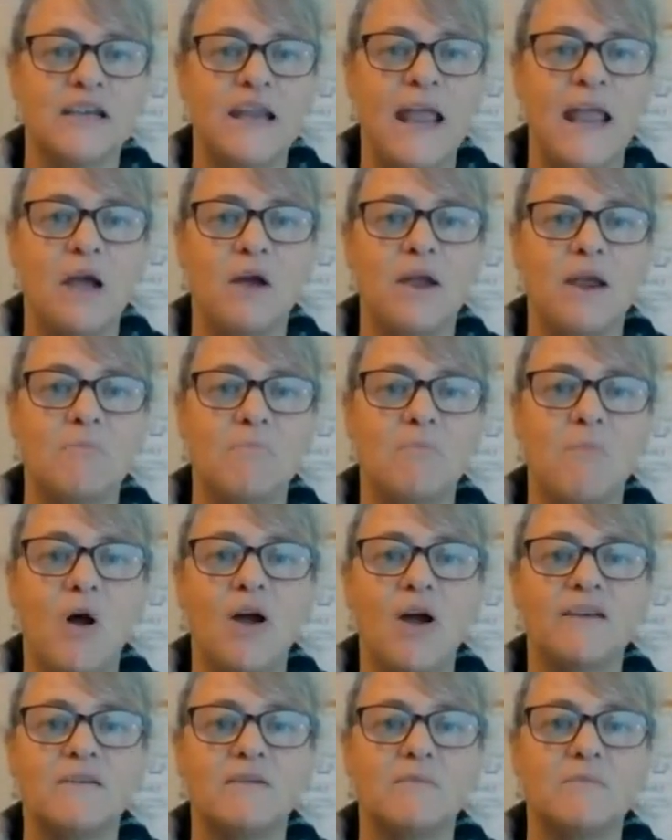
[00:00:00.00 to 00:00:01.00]
Now, it
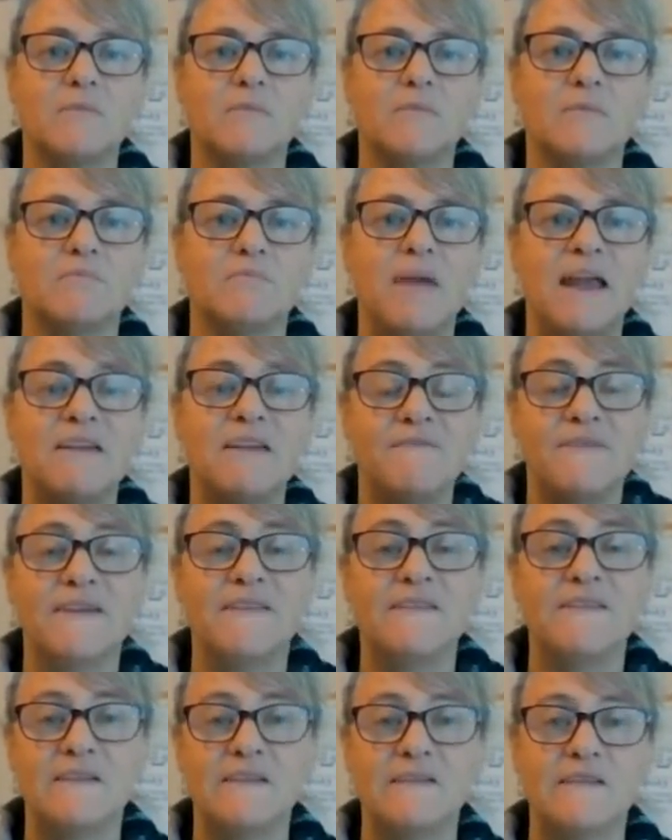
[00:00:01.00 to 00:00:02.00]
might
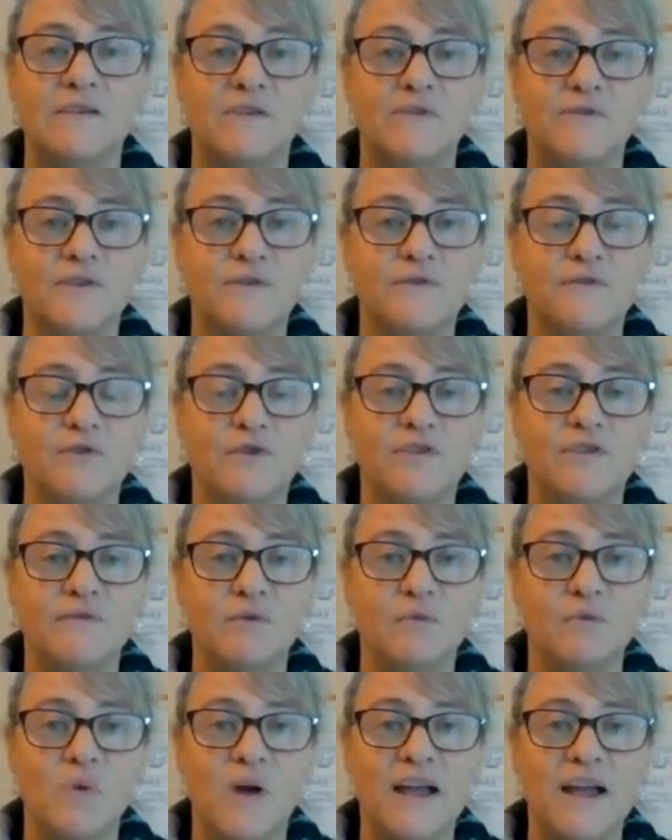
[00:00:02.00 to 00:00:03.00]
manifest itself in a few
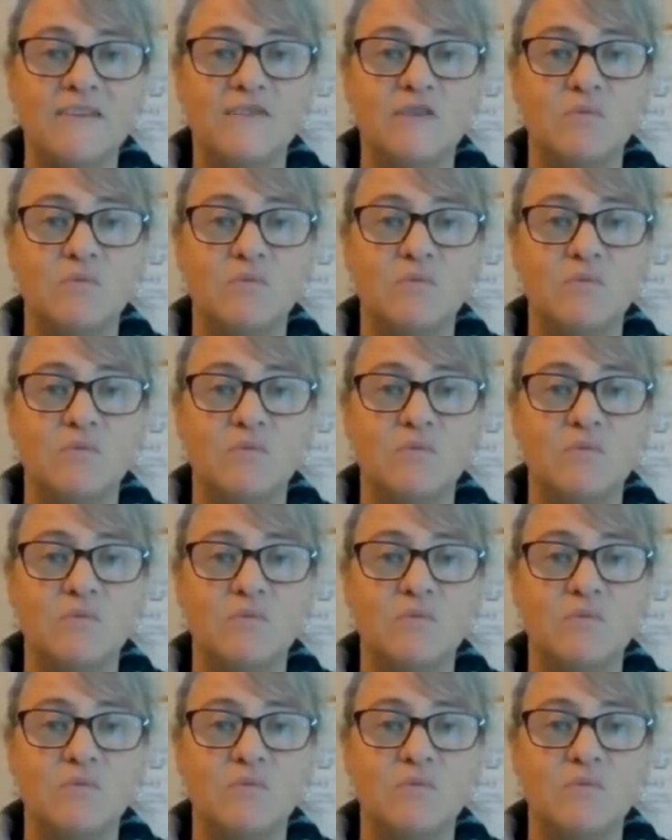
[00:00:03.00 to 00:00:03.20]
different ways.